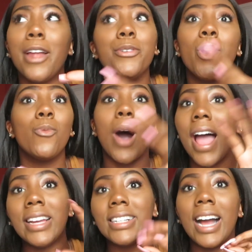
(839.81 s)
I don't know
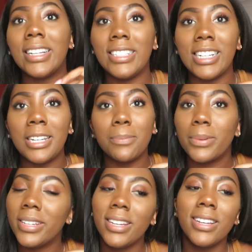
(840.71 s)
why it got
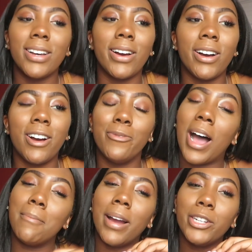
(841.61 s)
deep.
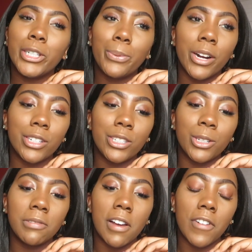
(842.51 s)
I might do a part
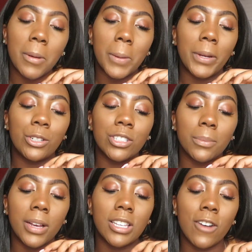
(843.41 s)
two if I my pictures
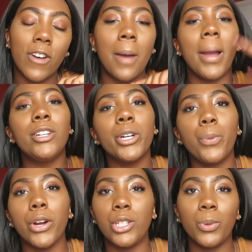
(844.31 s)
of myself. I might do a
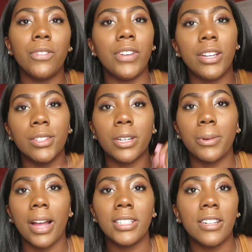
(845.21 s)
part two with videos, like
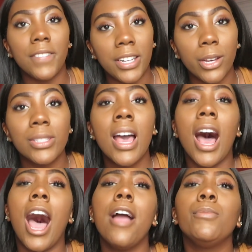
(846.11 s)
reacting to videos.
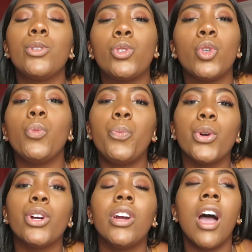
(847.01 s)
I'm
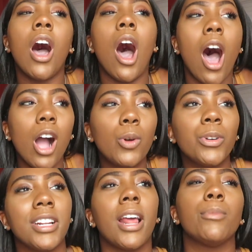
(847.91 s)
super
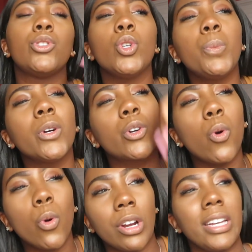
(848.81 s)
awkward and I'm super
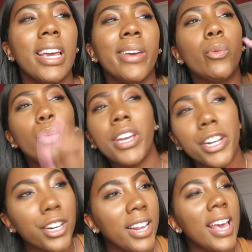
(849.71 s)
corny and
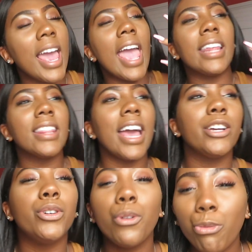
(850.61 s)
weird and
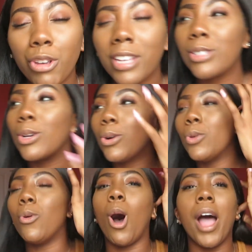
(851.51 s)
like goofy.
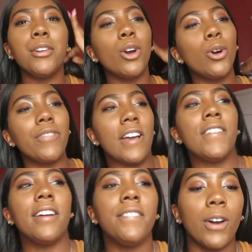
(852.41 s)
So I know if I
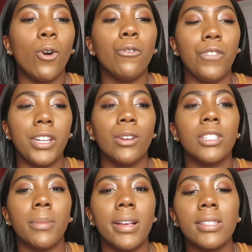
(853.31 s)
find old
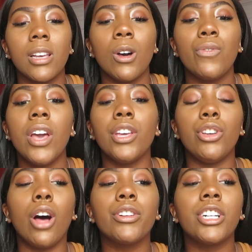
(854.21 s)
videos of myself,
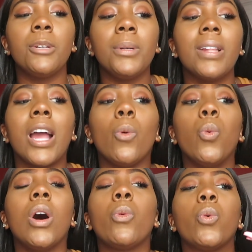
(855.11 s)
y'all are gonna be like,
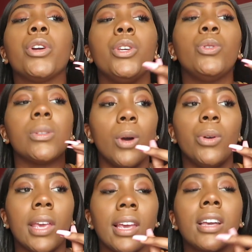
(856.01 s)
what were you
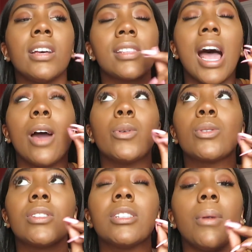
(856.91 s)
smoking? Cause I
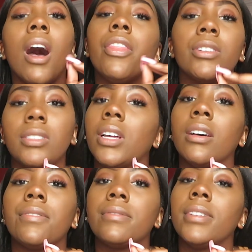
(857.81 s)
was on some other stuff